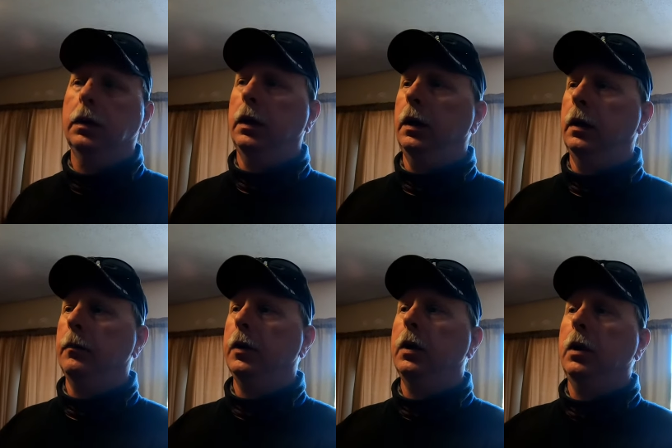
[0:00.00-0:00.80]

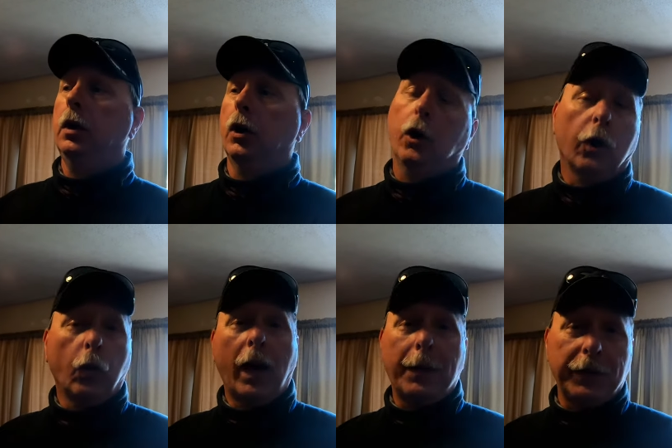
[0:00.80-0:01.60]
Um, her
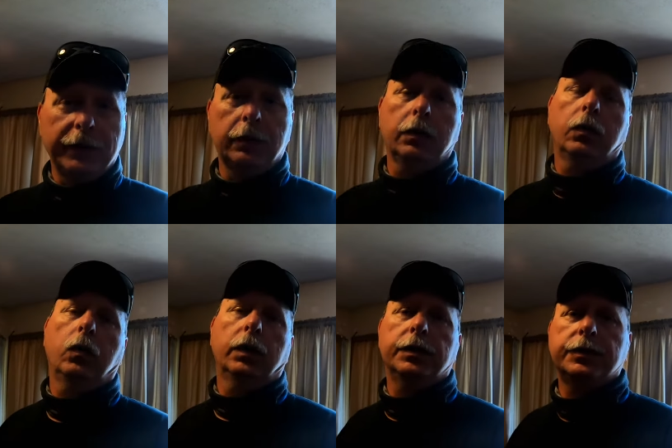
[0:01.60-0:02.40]
weapon
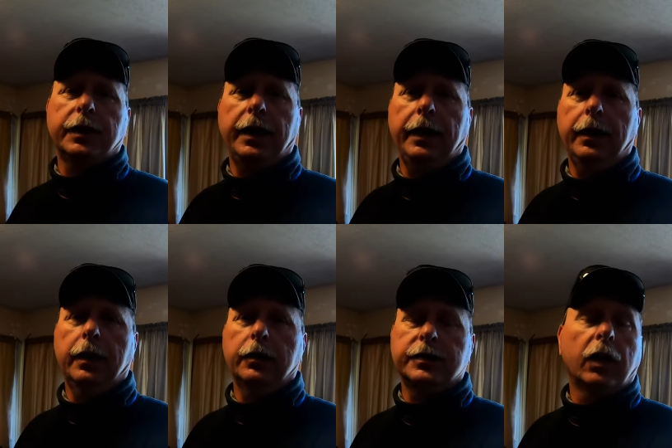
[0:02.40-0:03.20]
was a
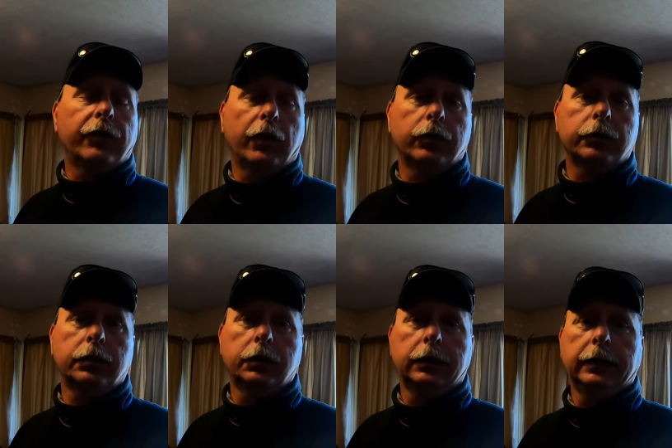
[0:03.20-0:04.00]
uh, cell phone,
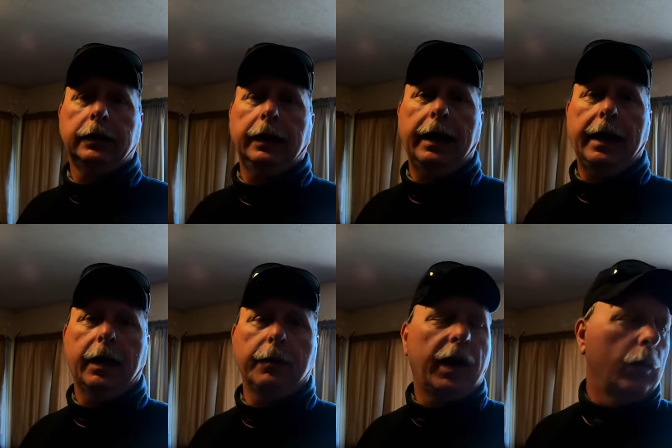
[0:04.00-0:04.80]

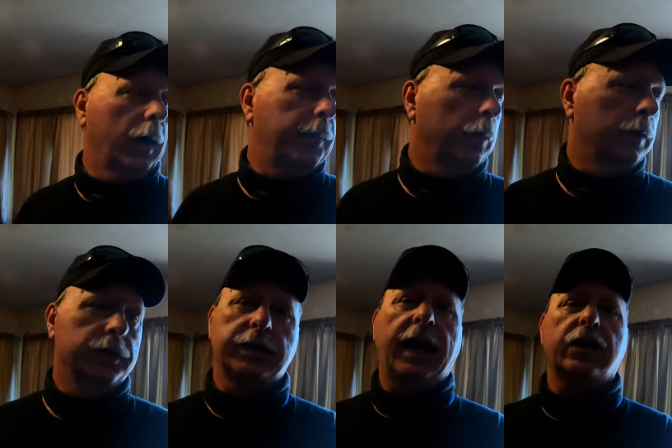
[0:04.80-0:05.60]
and my weapon
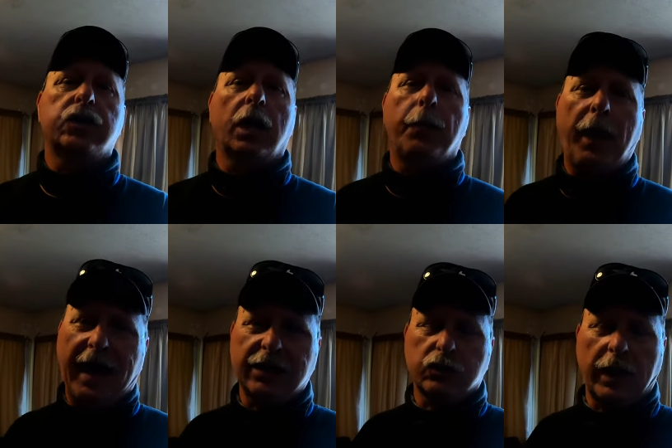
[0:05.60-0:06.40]
was actually a
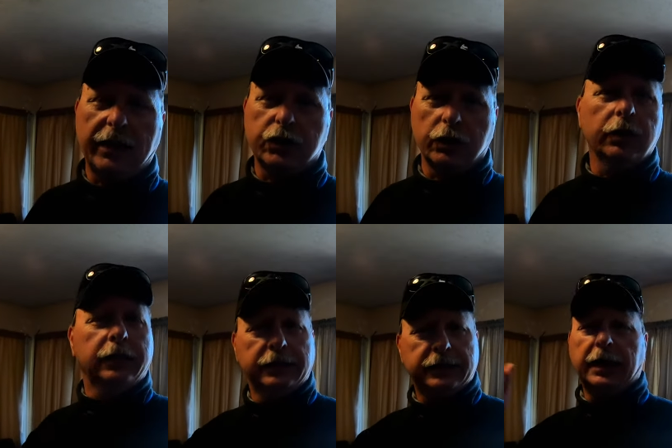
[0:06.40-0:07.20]
back scratcher,
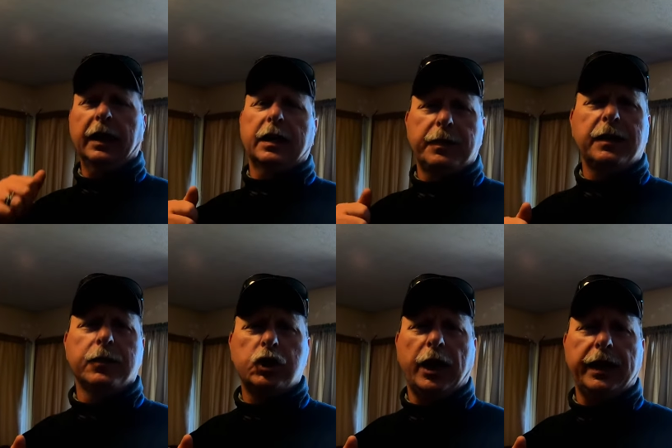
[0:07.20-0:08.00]
kind of like a big
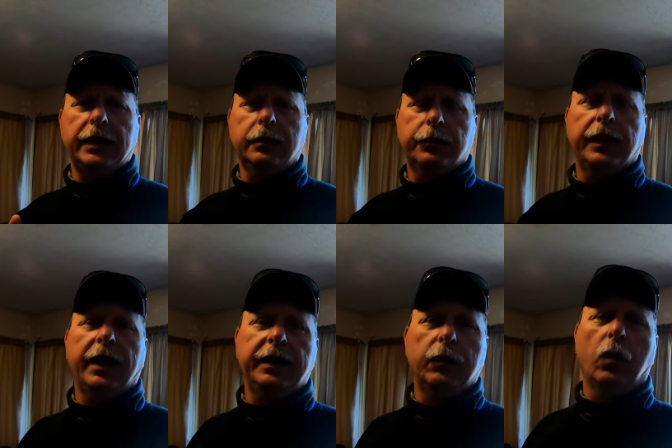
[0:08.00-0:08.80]
machete, but
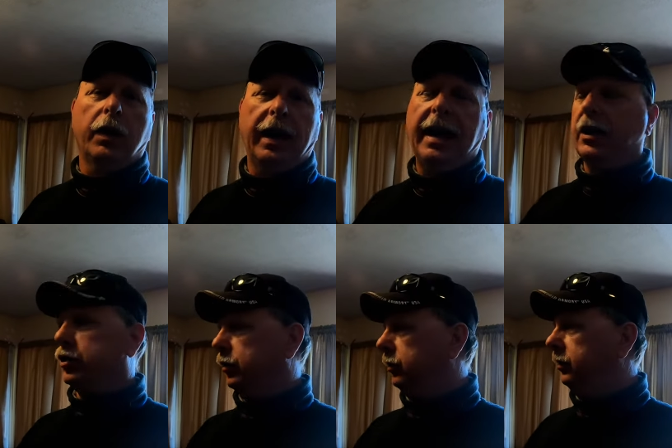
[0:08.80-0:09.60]
I didn't want to
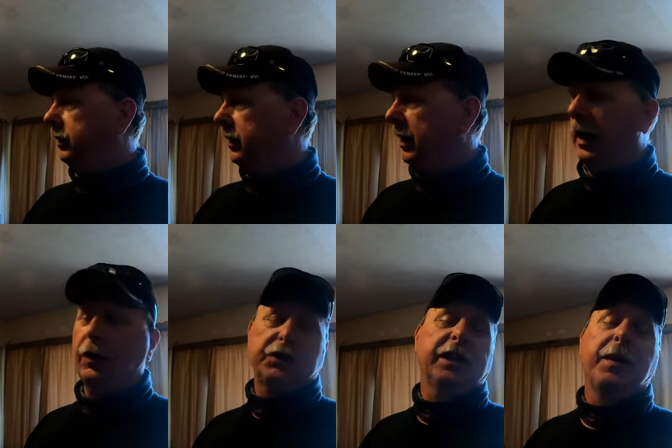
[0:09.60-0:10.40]
actual. I
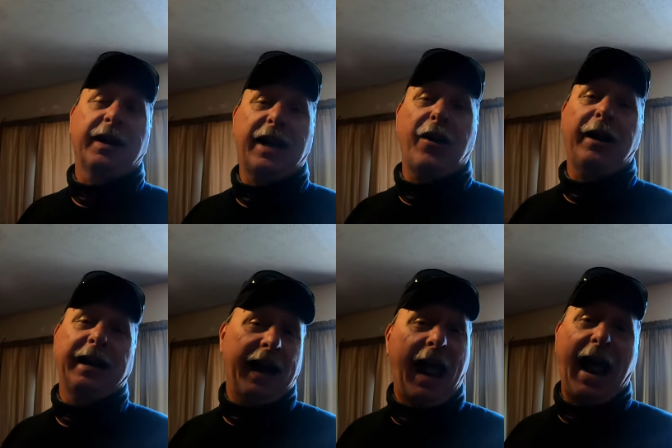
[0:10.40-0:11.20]
was thinking about carrying
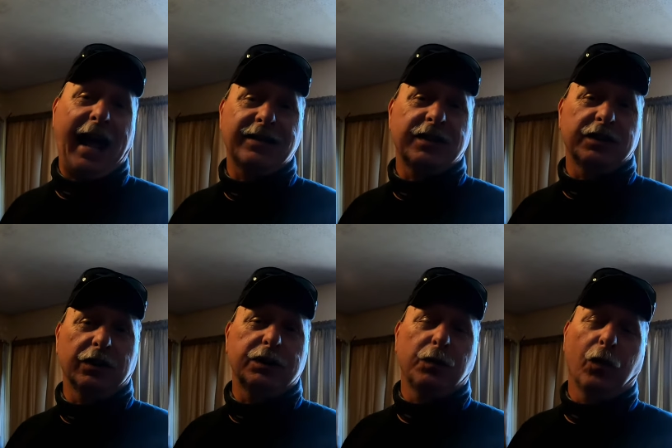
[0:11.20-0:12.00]
an axe because it
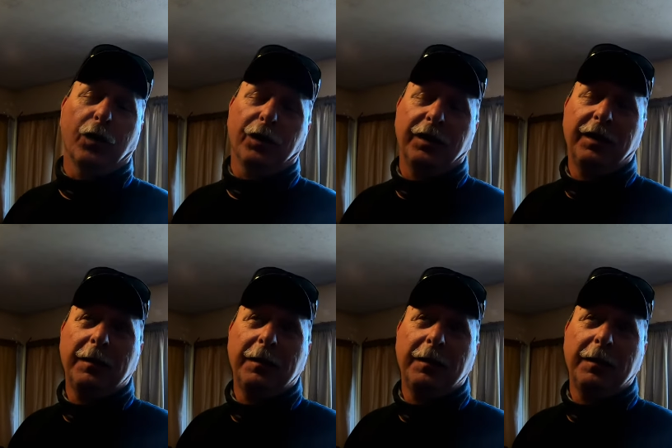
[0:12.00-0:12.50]
looks more